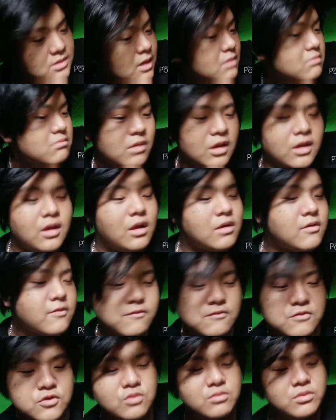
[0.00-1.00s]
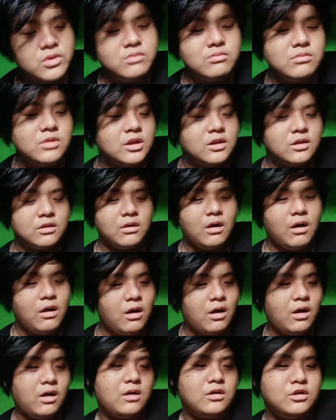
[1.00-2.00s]
not made out of human meat
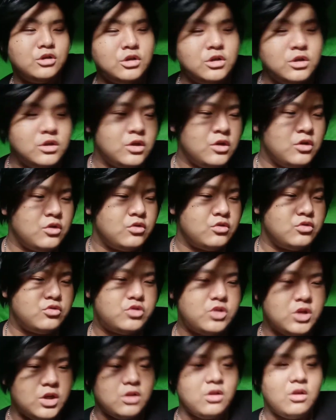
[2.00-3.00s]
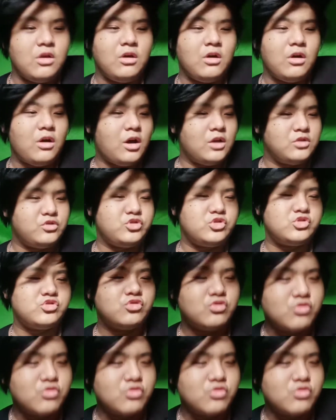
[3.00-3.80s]
oh shit oh this is